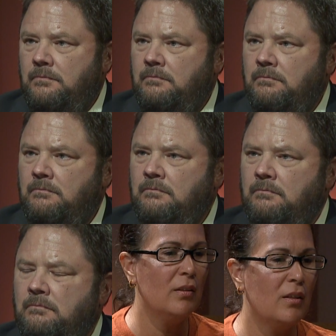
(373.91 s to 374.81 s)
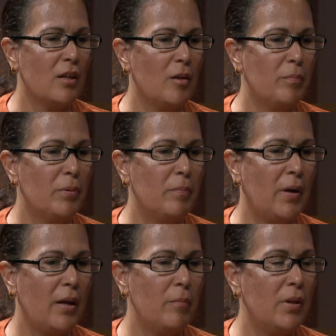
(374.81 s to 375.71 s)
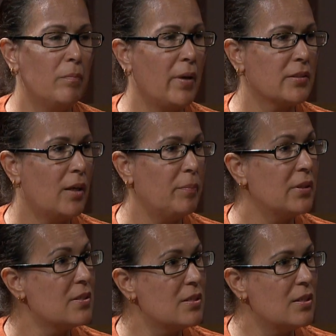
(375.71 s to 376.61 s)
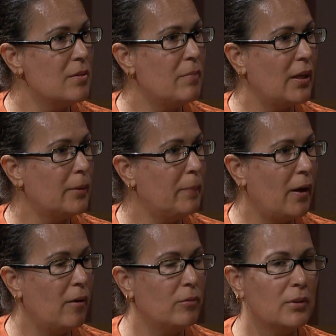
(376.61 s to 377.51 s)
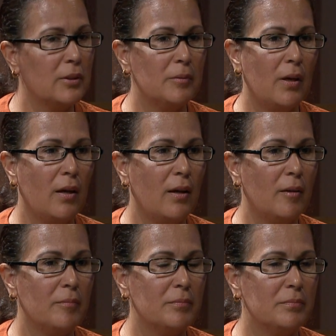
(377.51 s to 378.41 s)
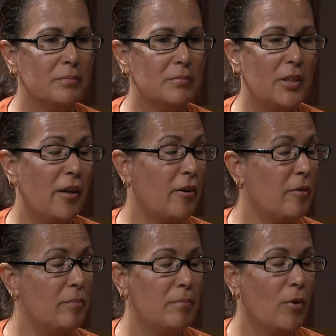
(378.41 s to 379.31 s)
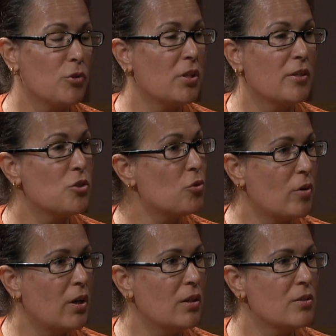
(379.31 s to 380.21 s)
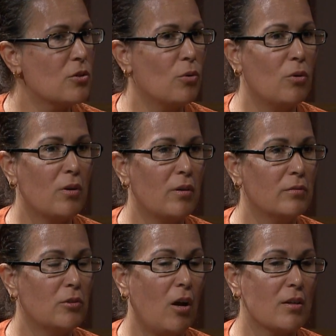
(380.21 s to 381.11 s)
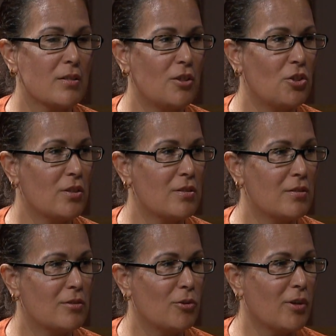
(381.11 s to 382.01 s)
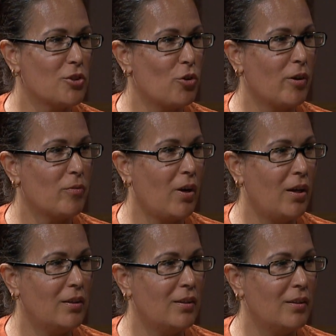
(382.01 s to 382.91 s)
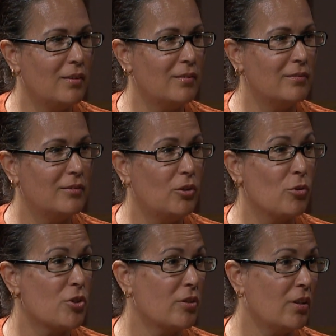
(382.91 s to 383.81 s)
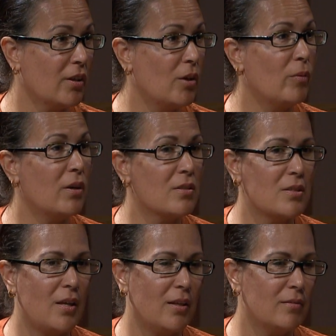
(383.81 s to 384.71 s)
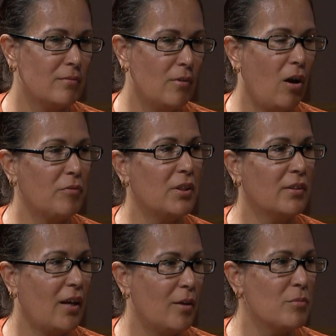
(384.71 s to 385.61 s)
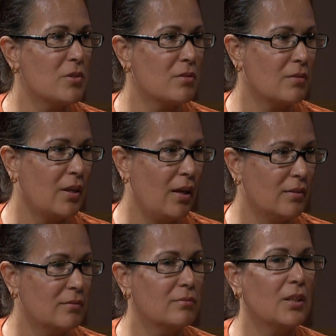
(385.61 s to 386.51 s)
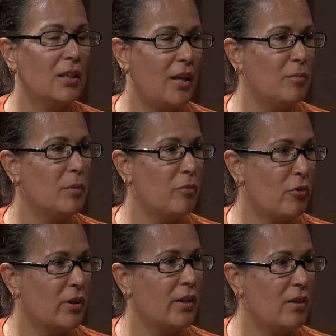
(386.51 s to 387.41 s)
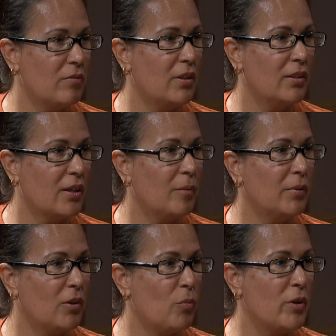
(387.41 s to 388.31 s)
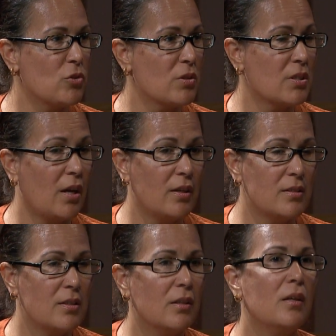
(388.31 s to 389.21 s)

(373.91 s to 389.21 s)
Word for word: Many ended up by being picked up in the city by the pound. Um, they are mostly strays or dogs that just took a joyride, and those are the lucky ones that oftentimes get claimed before they even ended up in the Humane Society.